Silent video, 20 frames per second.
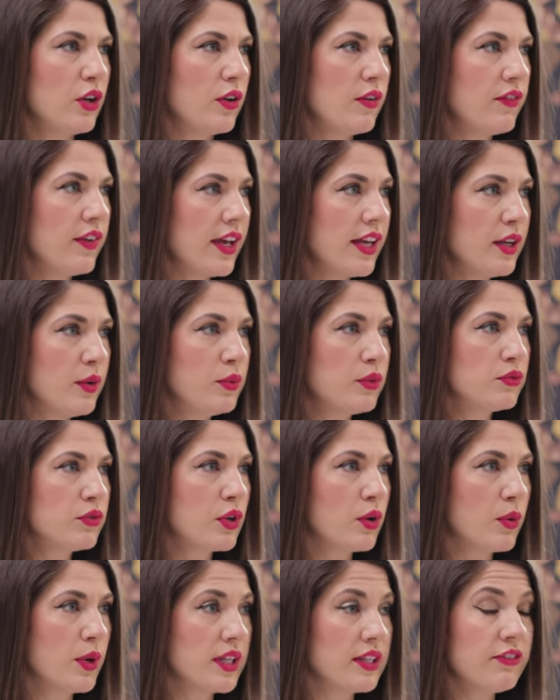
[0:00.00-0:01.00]
You know, if anyone
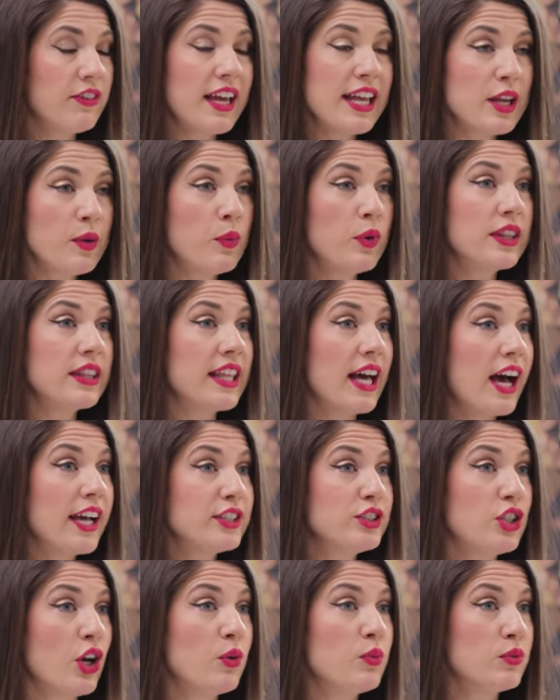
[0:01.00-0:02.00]
that
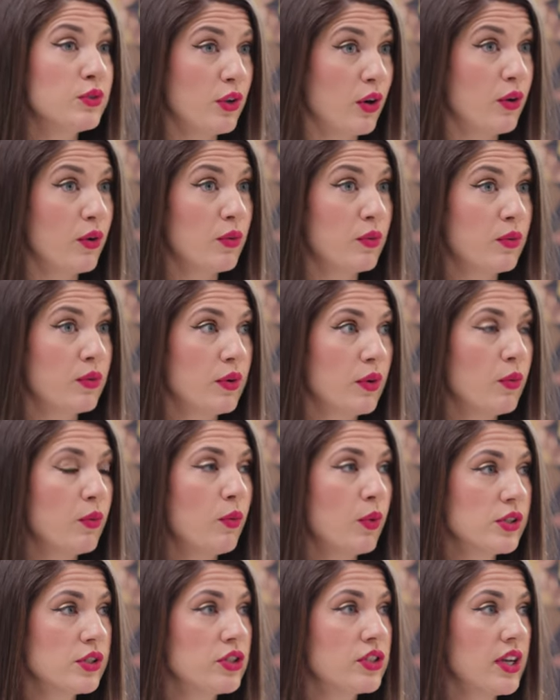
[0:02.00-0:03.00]
I don't know
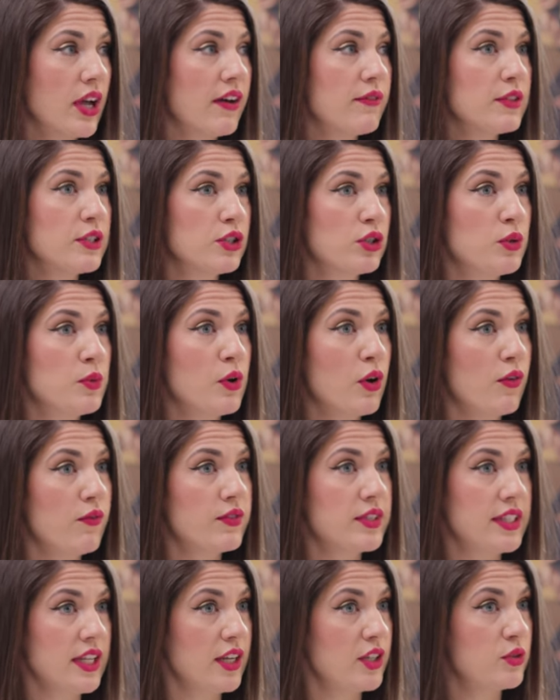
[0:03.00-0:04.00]
wants to have a Zoom
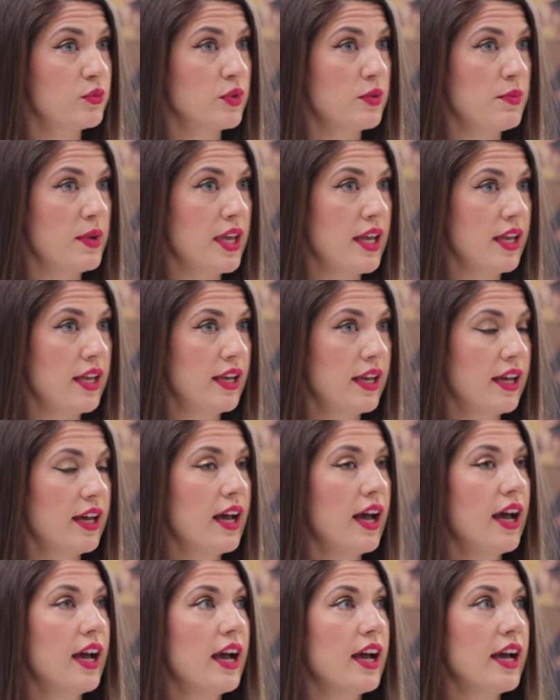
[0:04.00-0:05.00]
conversation with me,
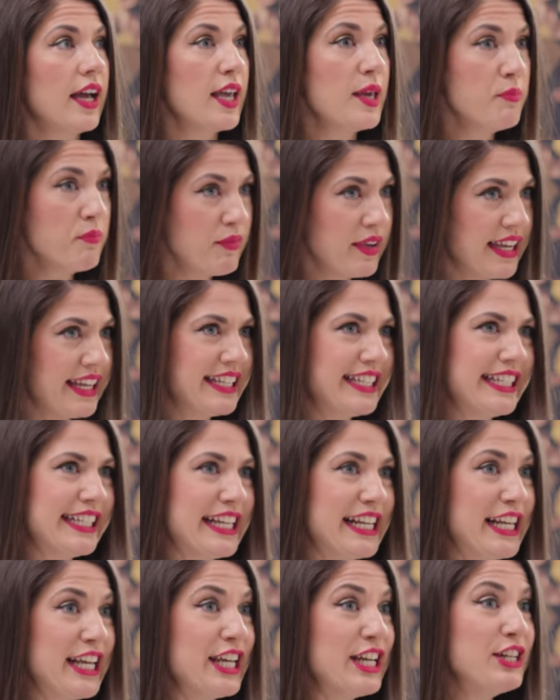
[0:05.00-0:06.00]

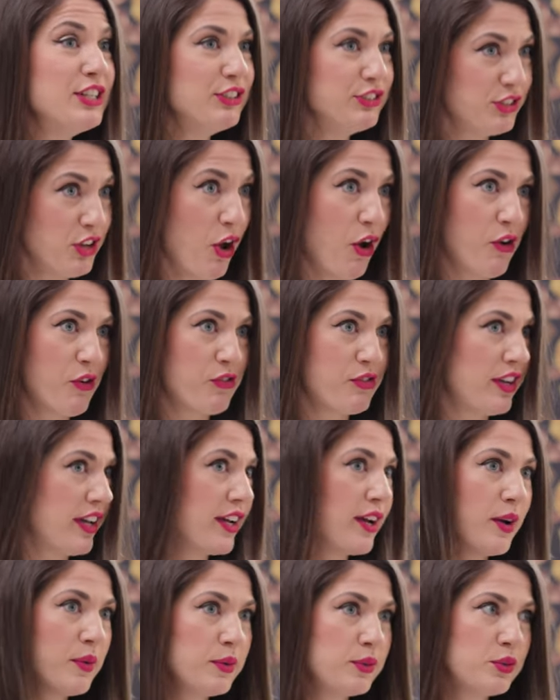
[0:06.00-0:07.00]
immediately, no,
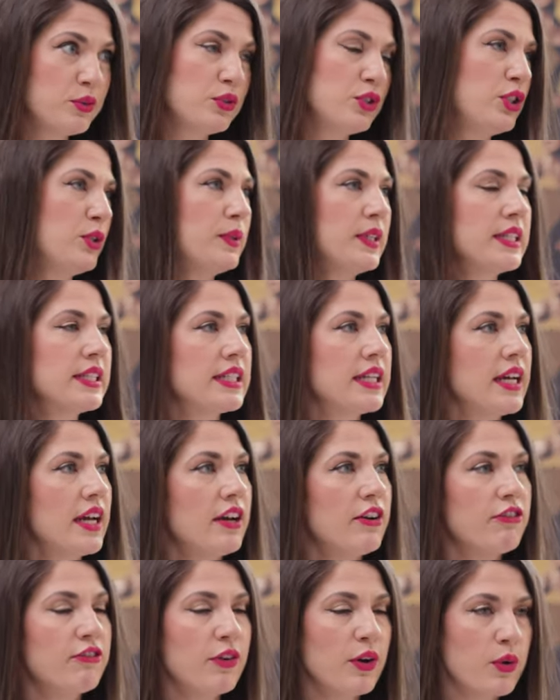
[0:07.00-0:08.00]
like I will not do it.
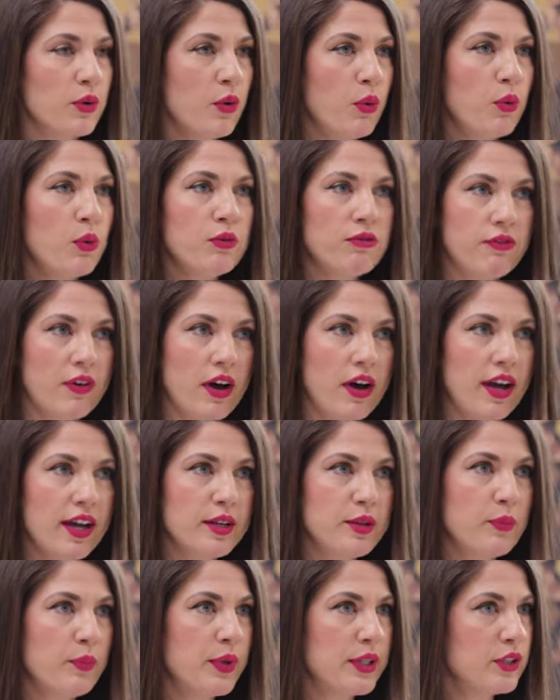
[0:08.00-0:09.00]
Phone call,
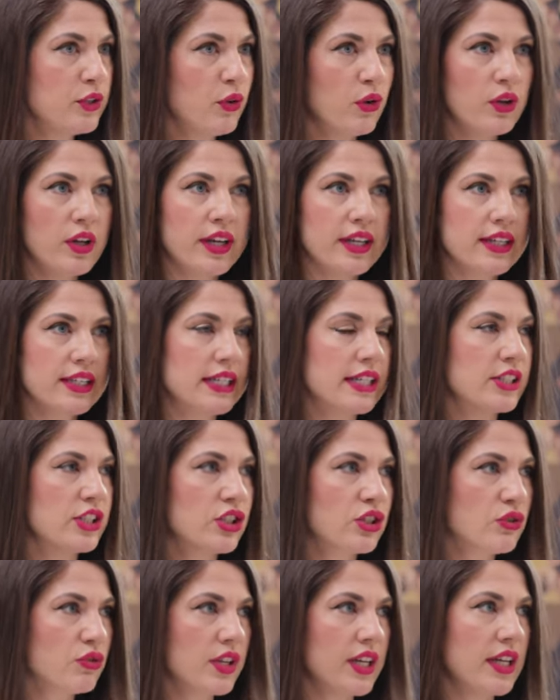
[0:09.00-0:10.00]
fine, but not like a
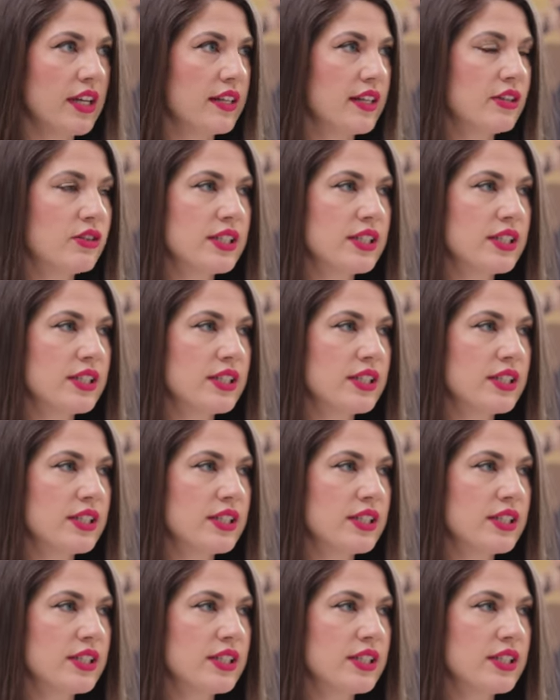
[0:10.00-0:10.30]
screen.